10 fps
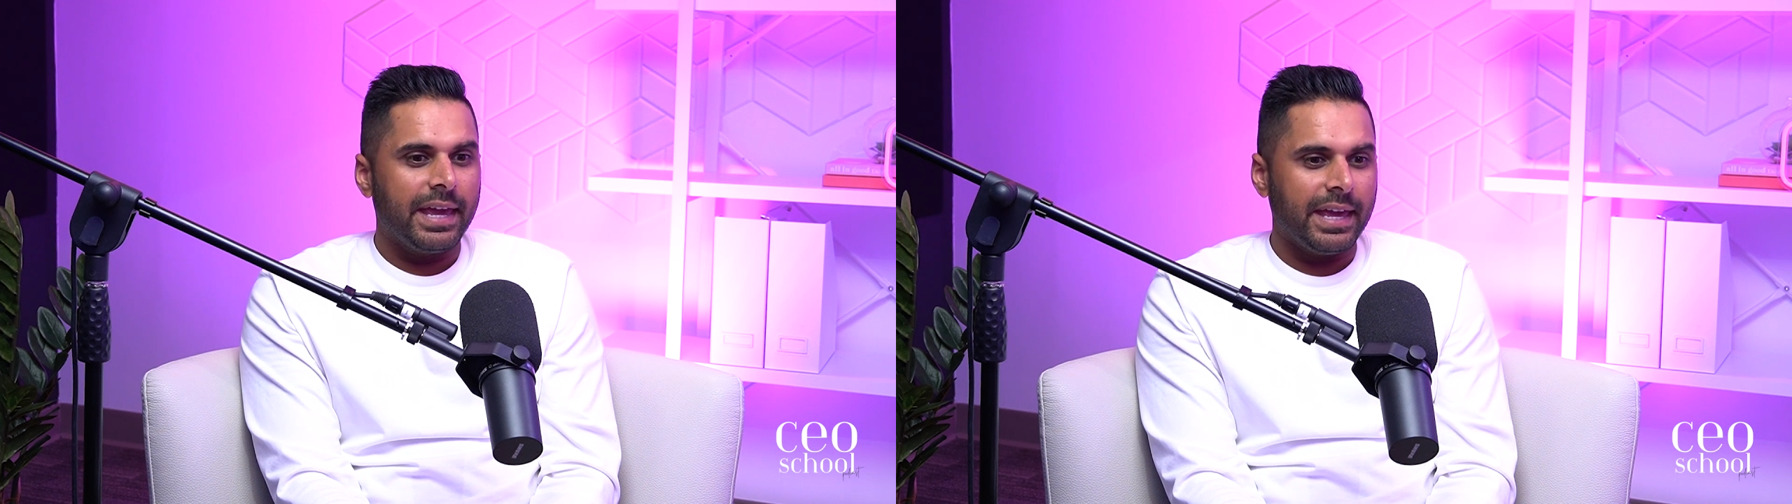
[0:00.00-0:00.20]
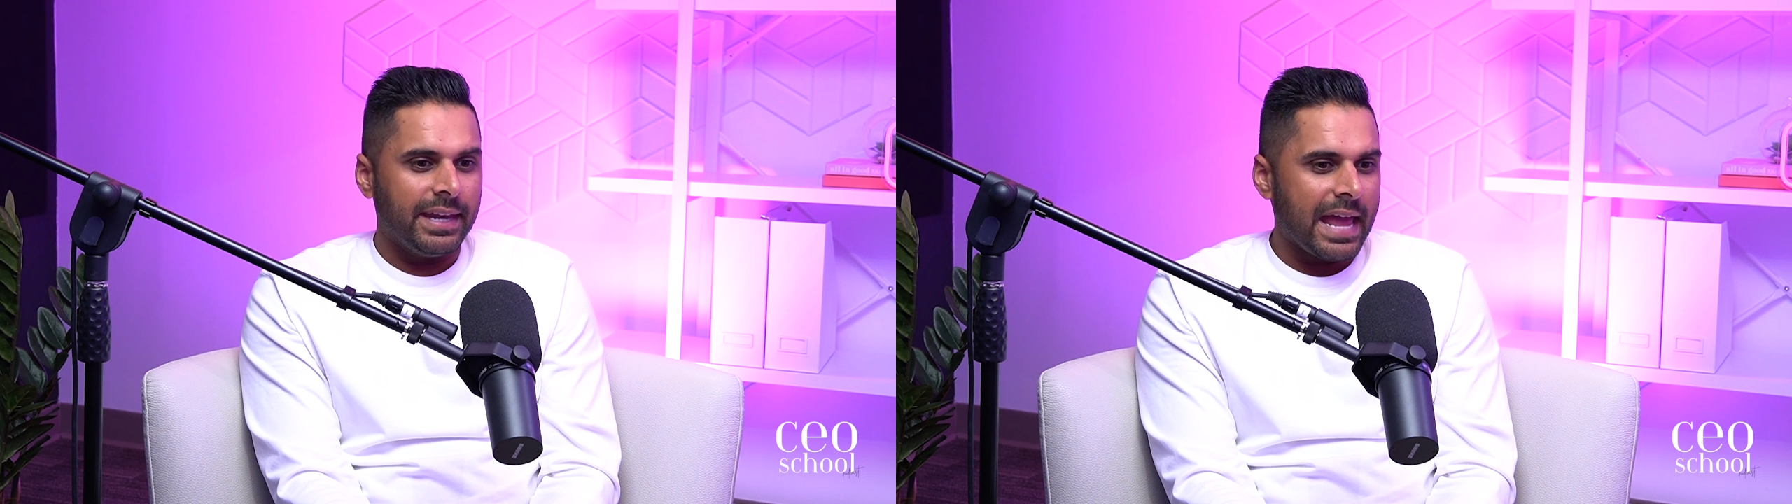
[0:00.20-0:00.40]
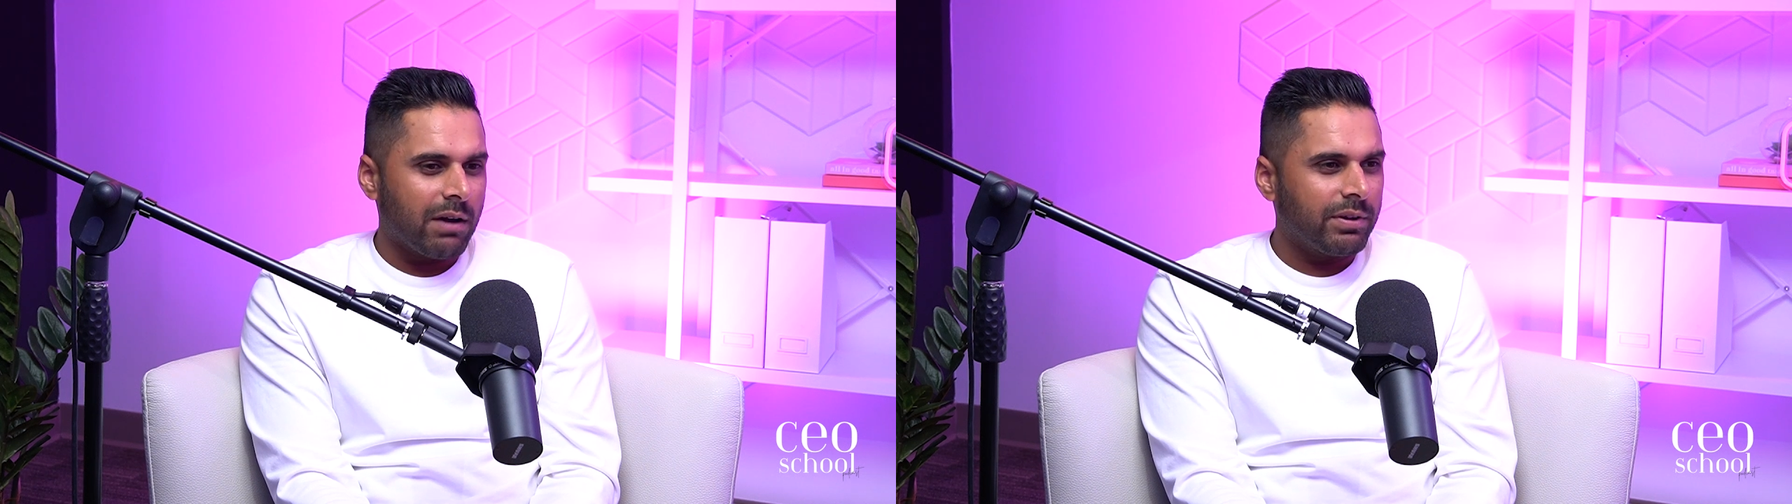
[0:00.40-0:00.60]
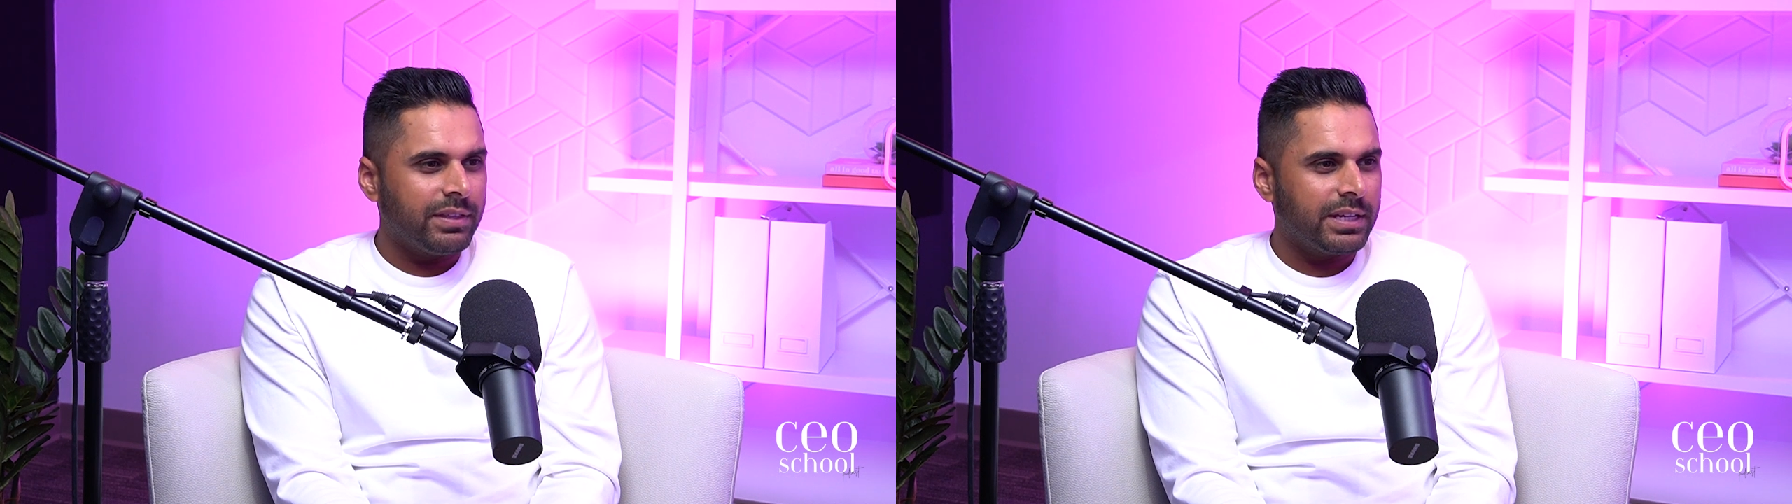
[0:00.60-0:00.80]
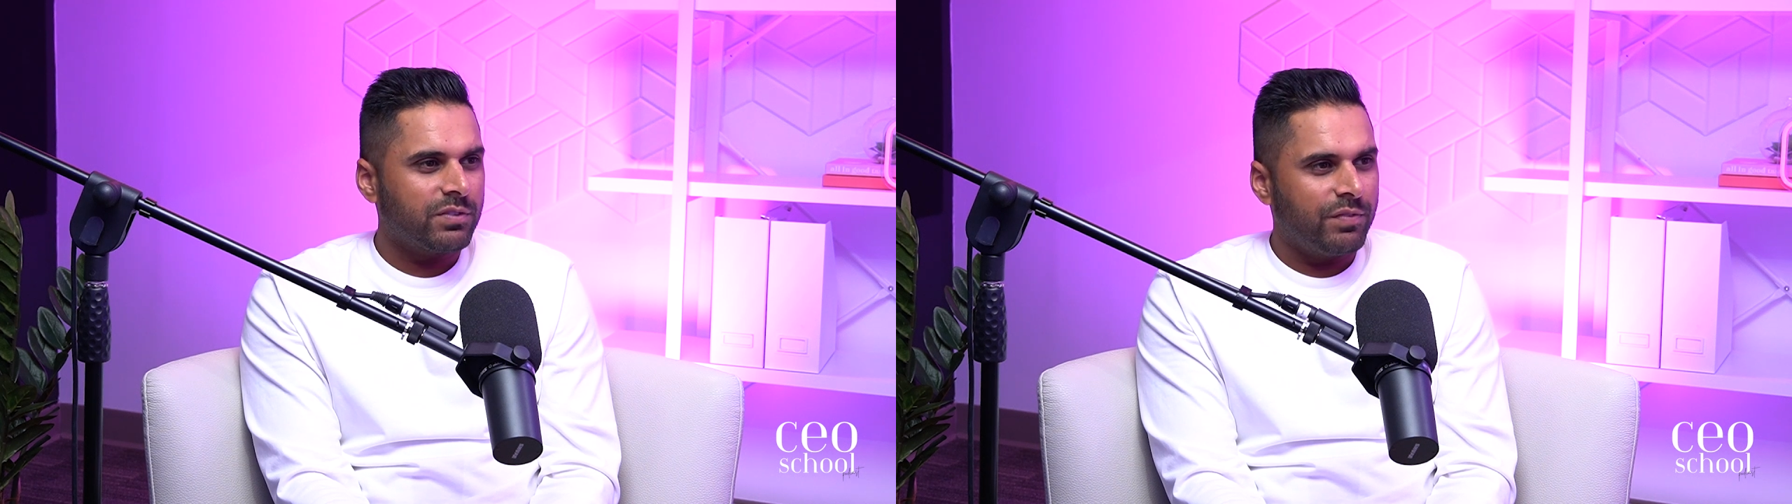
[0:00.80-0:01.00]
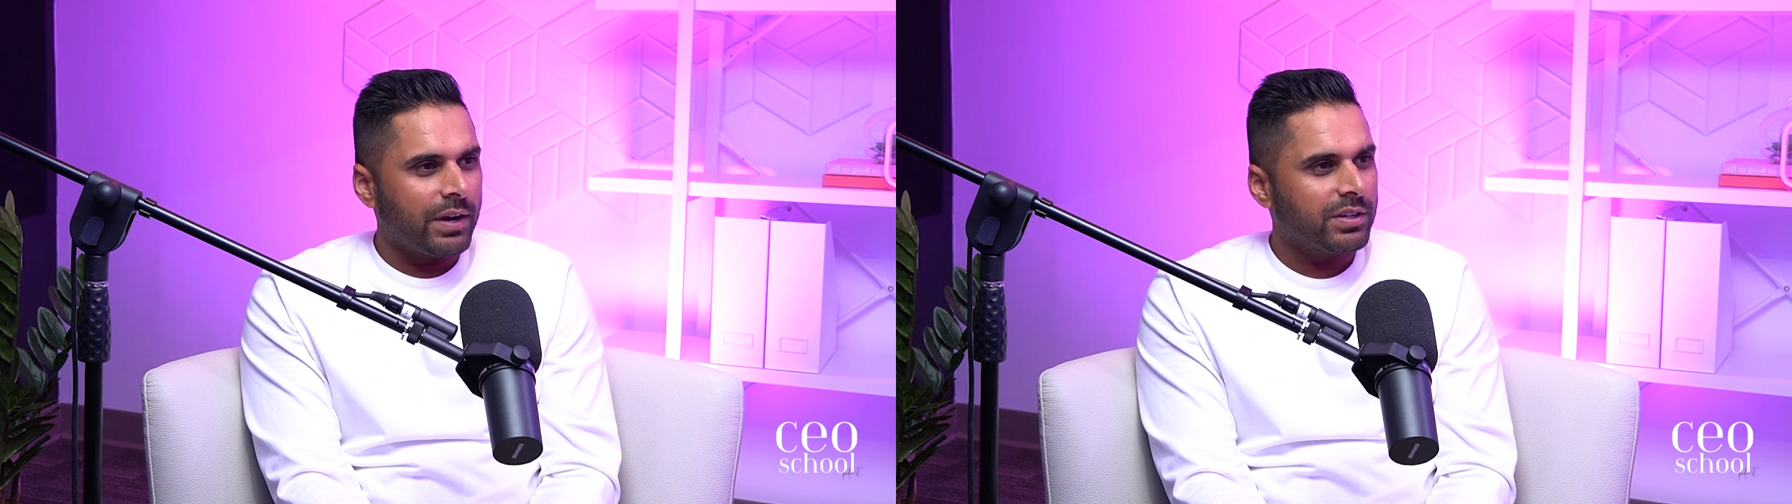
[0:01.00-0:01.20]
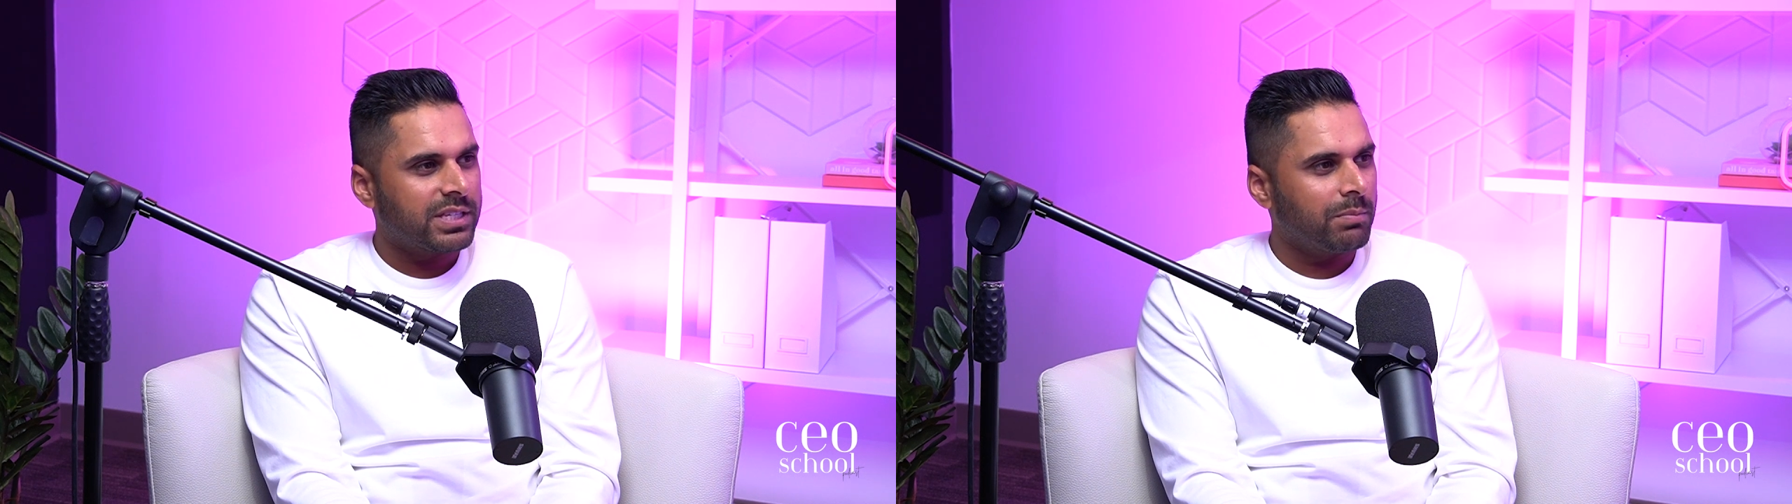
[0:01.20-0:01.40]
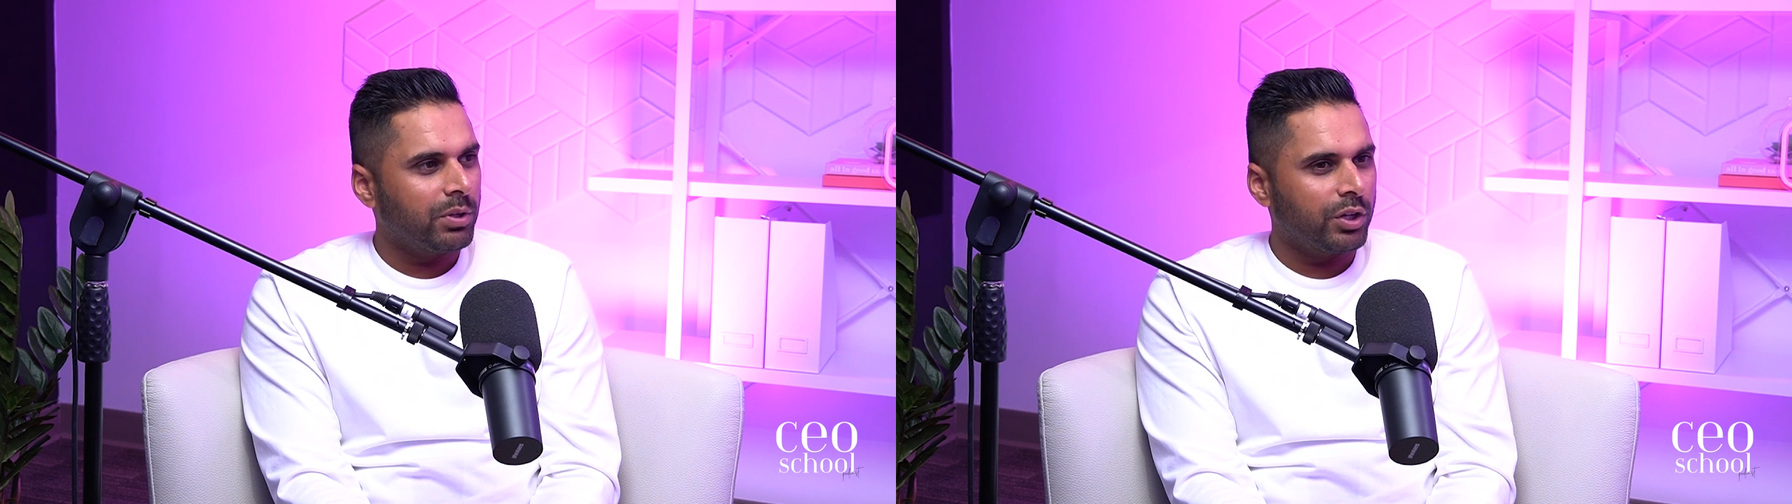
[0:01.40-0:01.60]
And now I think it's very
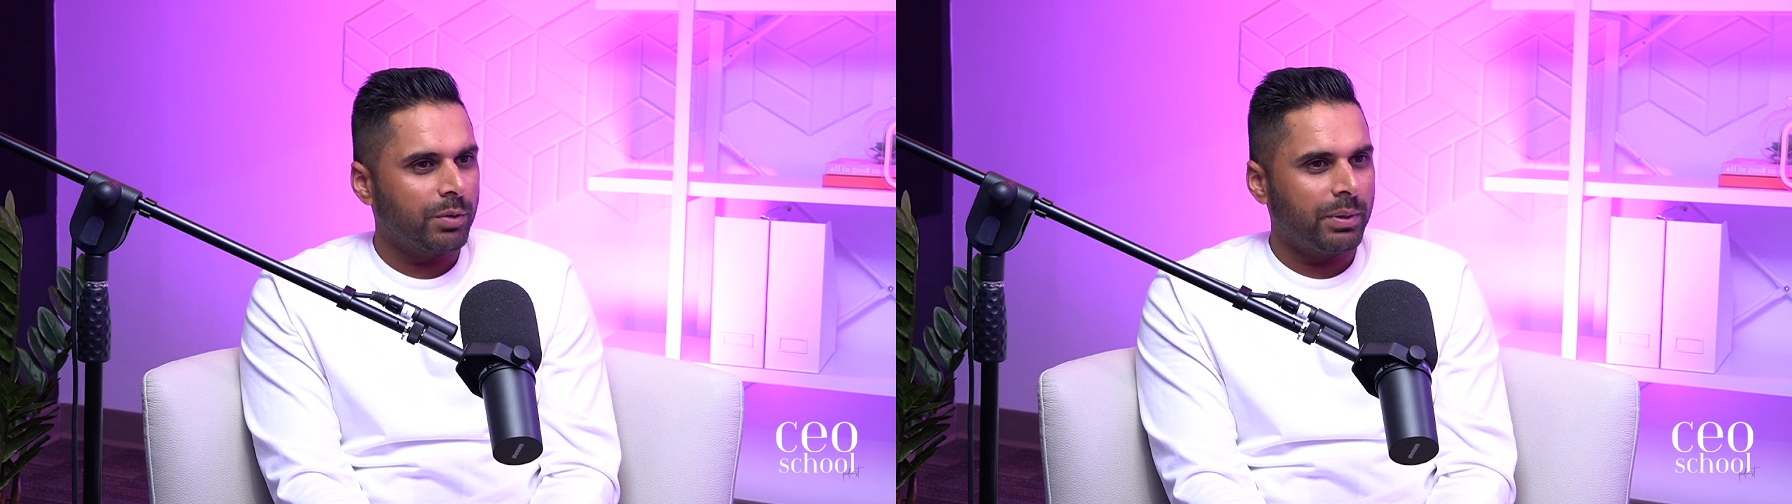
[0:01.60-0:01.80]
similar,